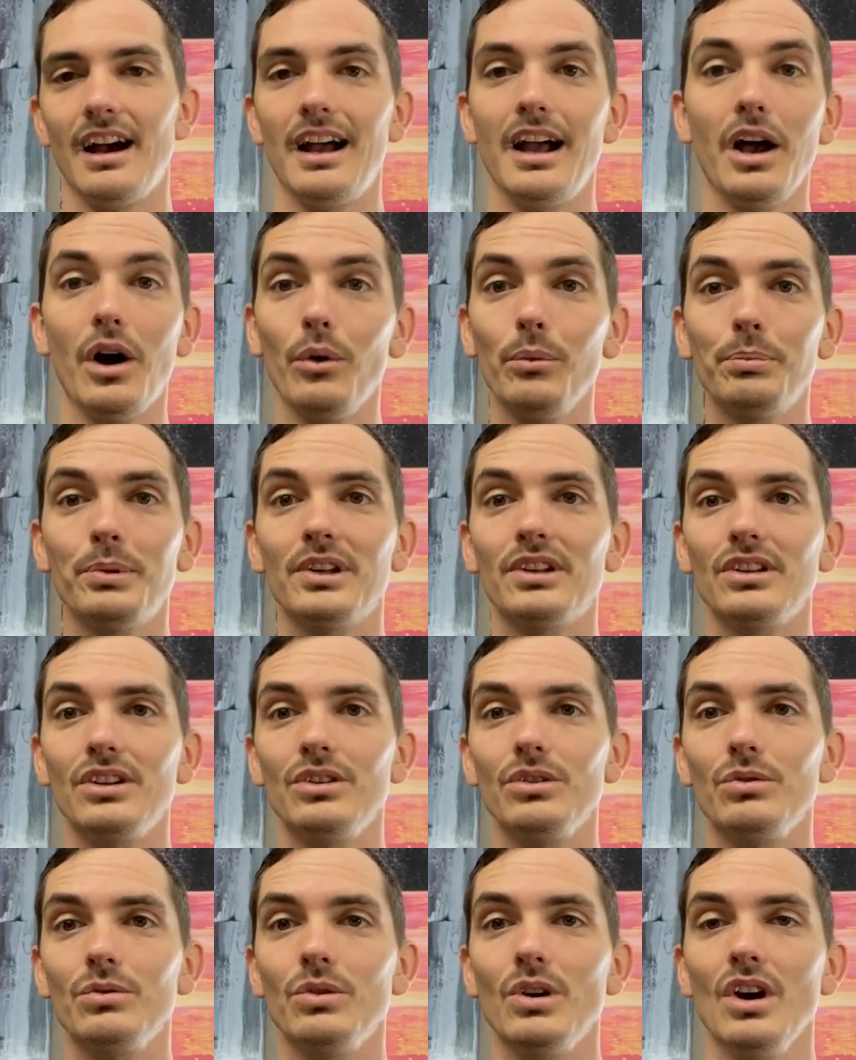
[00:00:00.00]
helping
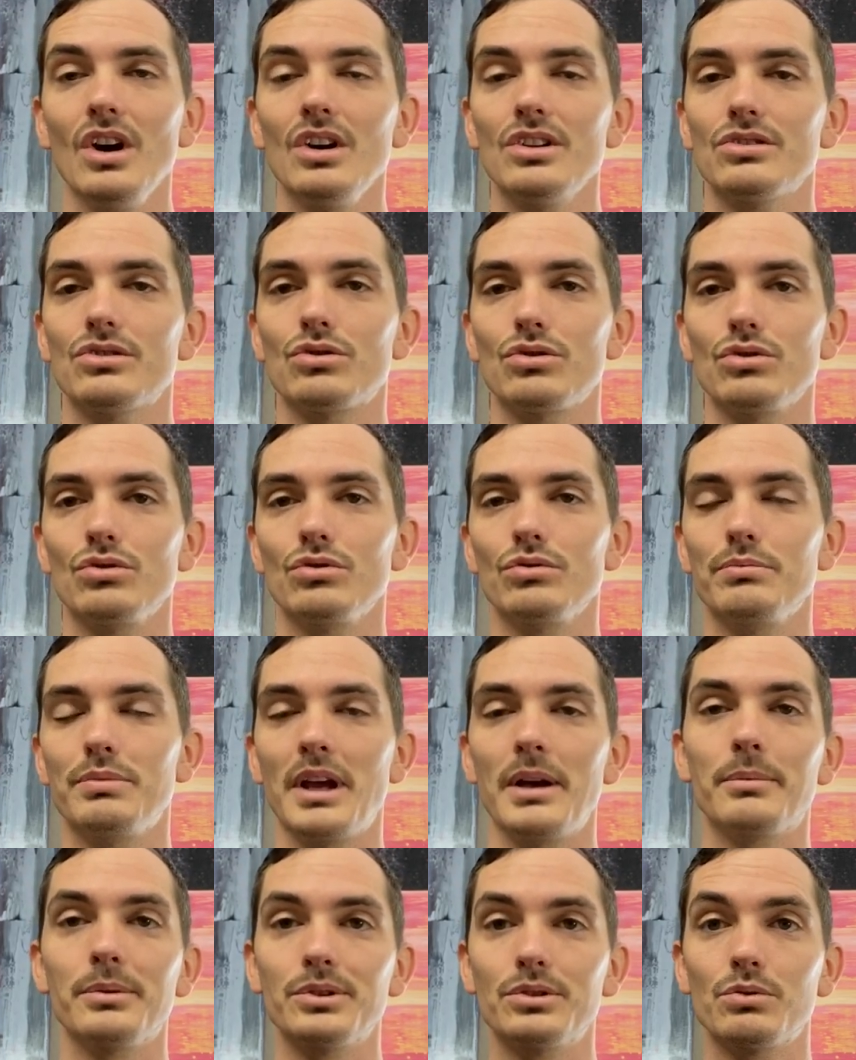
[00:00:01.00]
you to
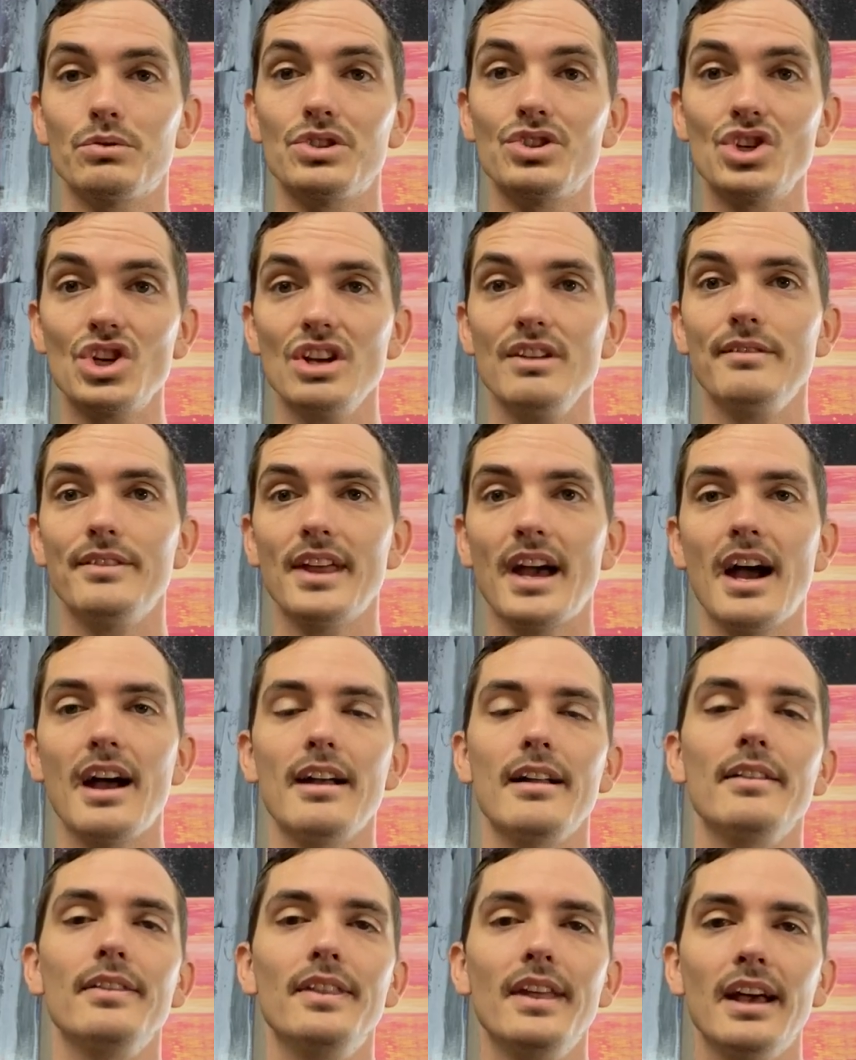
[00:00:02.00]
be able to achieve
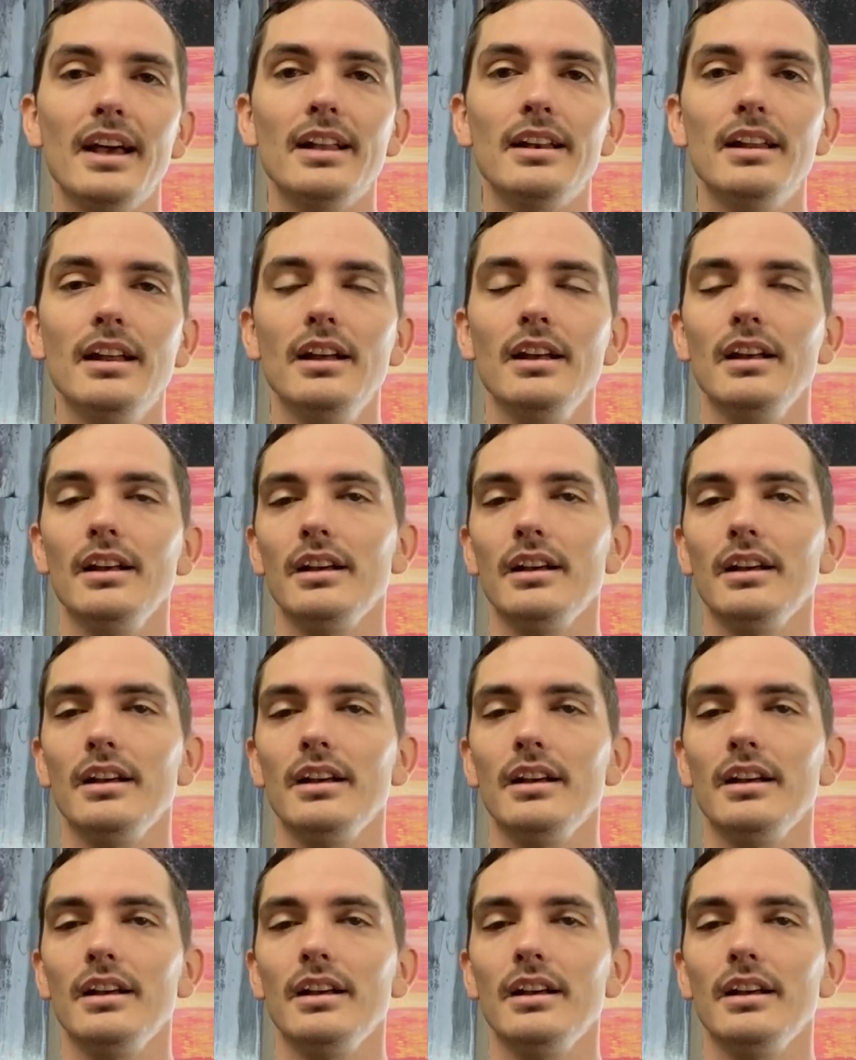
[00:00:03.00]
that, then